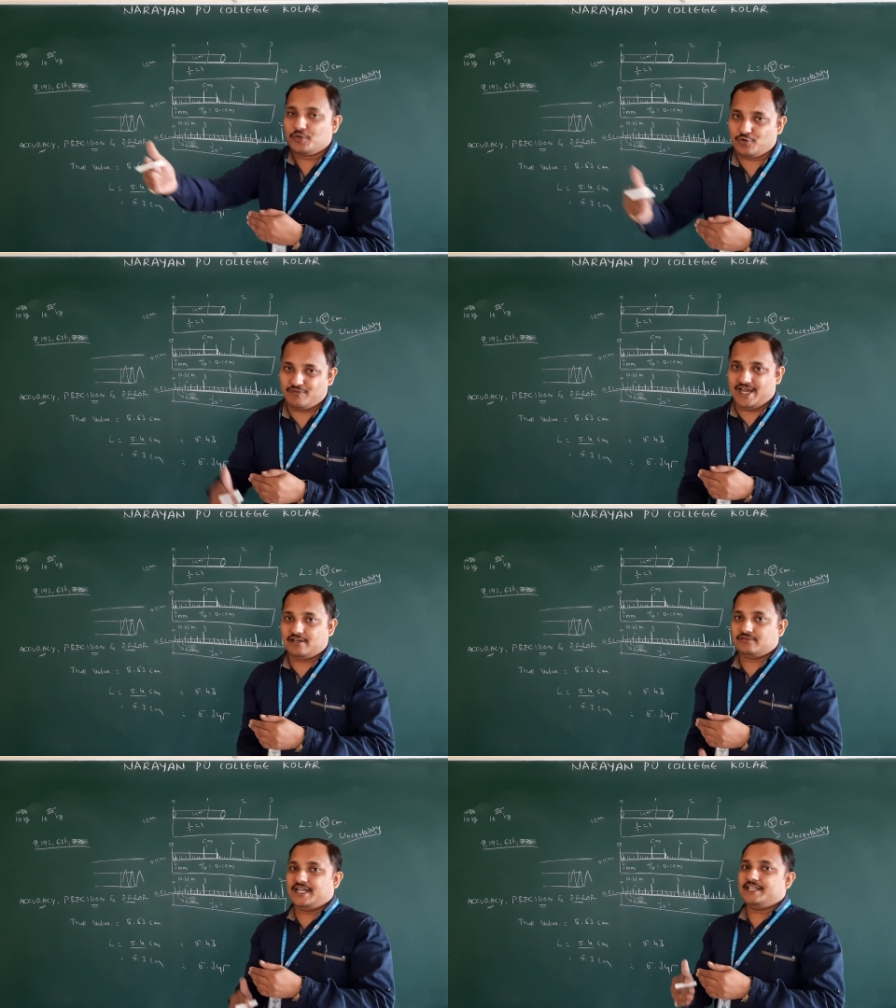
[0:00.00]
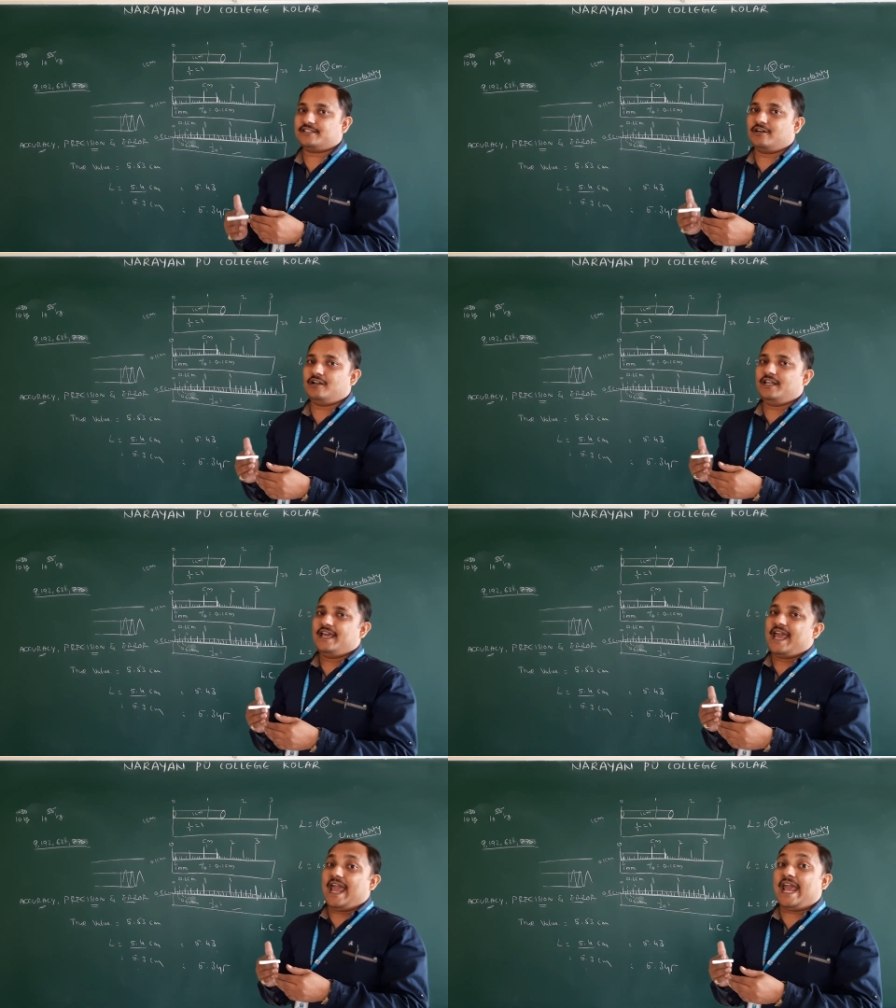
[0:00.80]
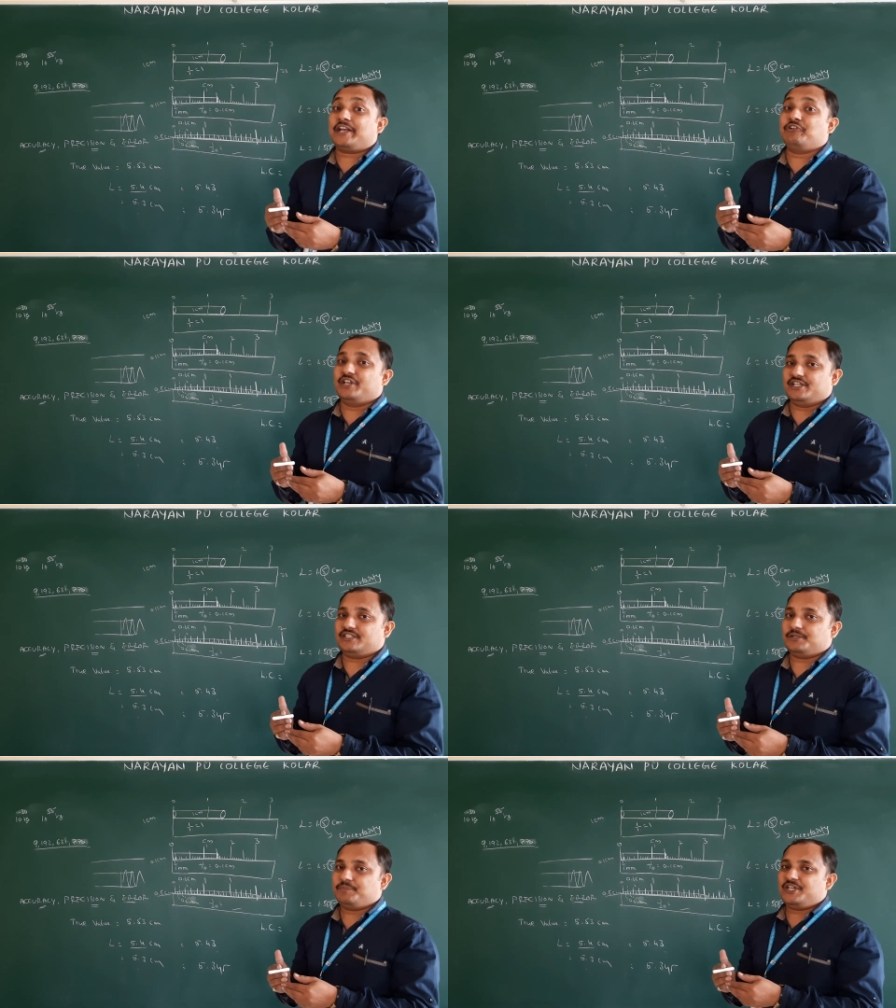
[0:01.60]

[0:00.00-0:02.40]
true value. That is called accuracy.